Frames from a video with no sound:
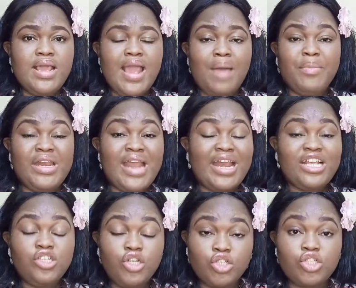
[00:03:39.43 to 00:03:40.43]
I mean, that
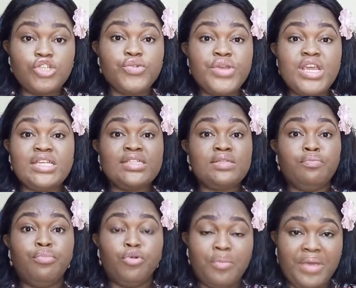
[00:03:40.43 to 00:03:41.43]
industry is
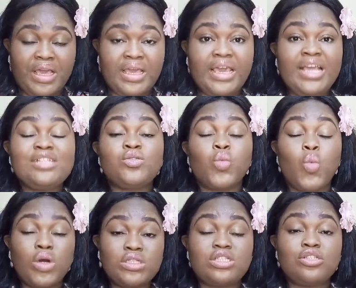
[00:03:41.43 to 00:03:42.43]
booming. It's
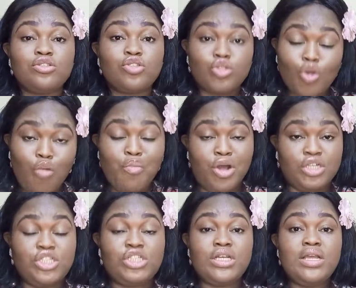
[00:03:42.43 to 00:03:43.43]
worth so
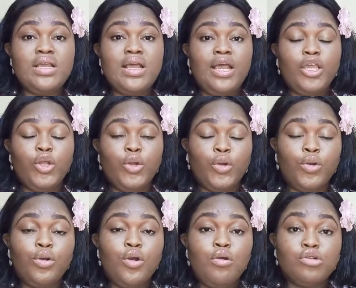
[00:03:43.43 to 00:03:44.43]
much,
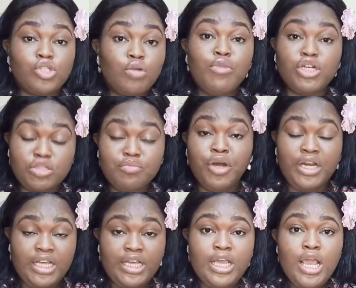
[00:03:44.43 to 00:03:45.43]
so much
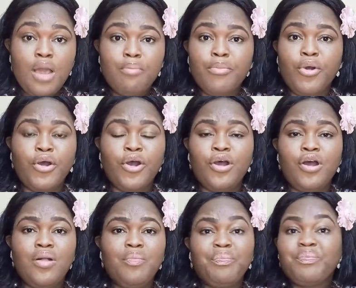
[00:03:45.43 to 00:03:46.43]
money. But
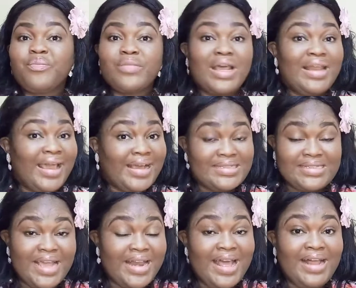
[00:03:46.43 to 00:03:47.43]
like I
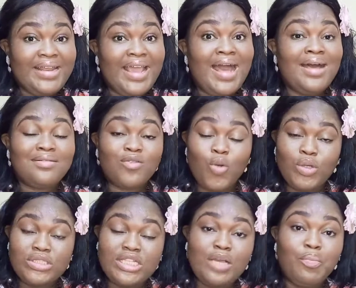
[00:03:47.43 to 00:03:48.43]
said earlier,
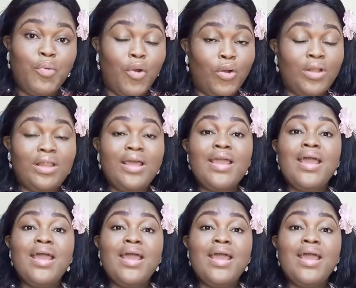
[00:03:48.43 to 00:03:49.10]
quoting Paul,